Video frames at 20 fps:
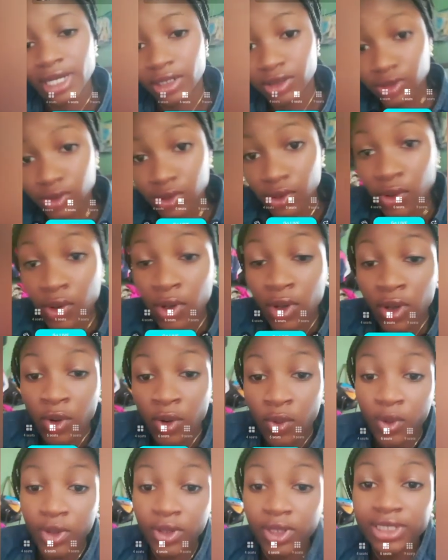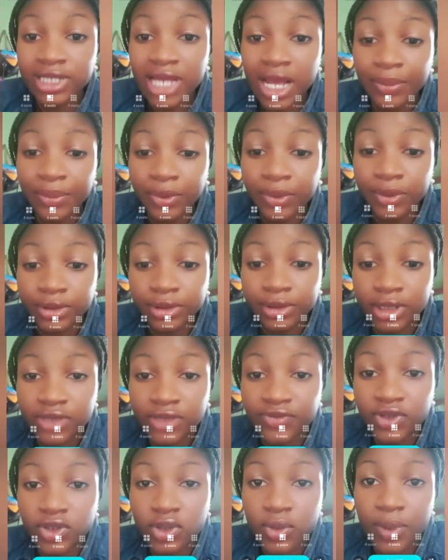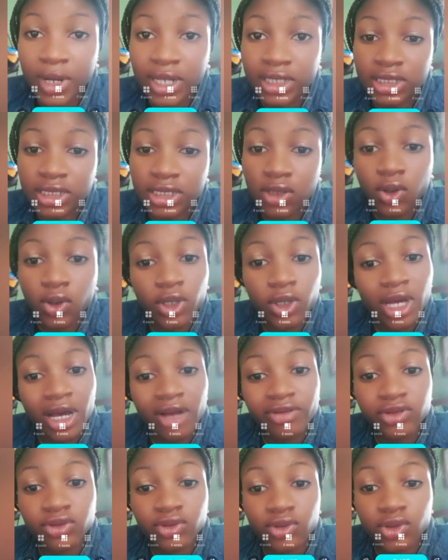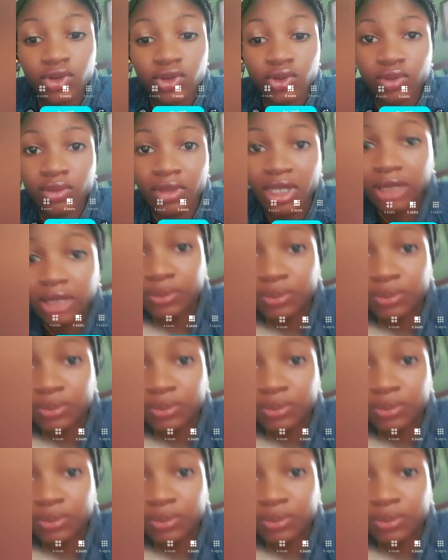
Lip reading: So when you tap on this video party, all you have to do is to make